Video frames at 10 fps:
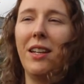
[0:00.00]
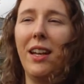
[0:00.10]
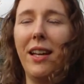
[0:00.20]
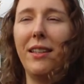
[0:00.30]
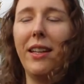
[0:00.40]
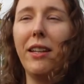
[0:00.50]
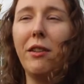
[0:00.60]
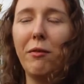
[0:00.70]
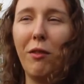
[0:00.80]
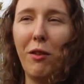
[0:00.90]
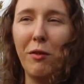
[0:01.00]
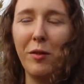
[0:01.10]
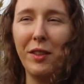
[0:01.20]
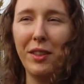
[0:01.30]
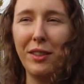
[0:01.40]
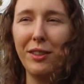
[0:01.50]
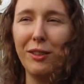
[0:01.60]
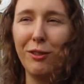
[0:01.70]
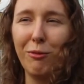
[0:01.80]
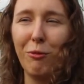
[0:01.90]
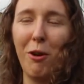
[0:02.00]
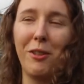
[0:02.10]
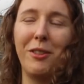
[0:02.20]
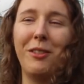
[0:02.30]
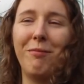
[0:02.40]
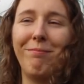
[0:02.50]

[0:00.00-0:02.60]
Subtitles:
and involved in water